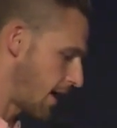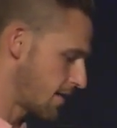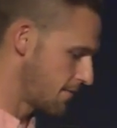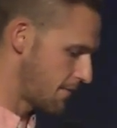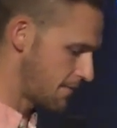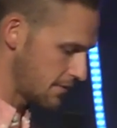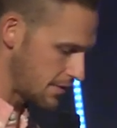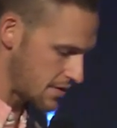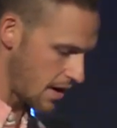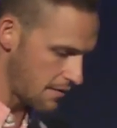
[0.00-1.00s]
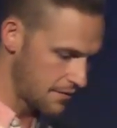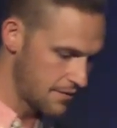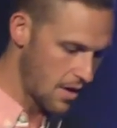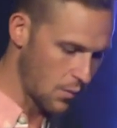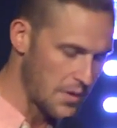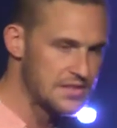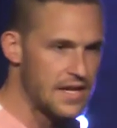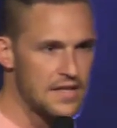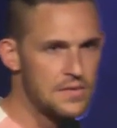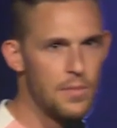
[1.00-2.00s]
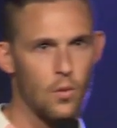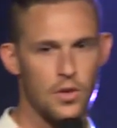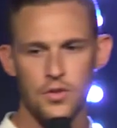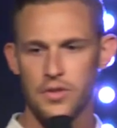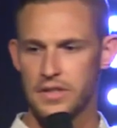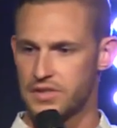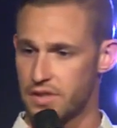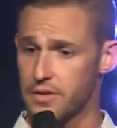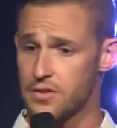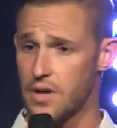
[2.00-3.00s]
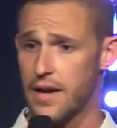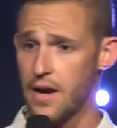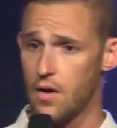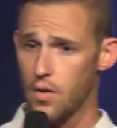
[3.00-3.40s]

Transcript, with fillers: kind of stuff on Wednesdays, but we're doing this series right now.